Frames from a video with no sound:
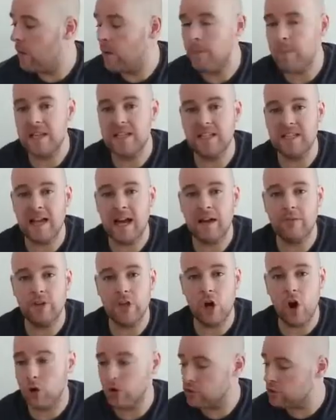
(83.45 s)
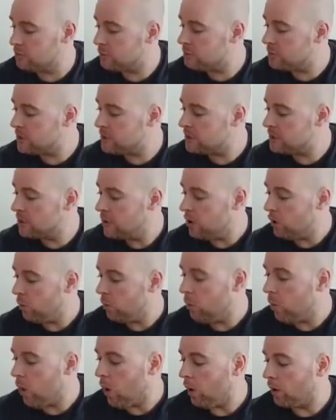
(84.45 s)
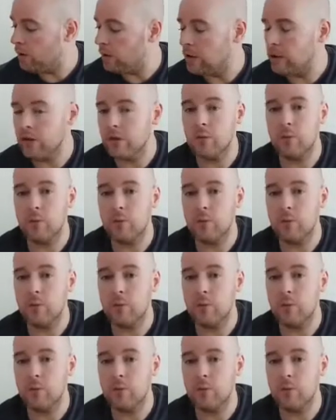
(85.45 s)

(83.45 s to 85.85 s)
We're missing out the odd numbers, 1,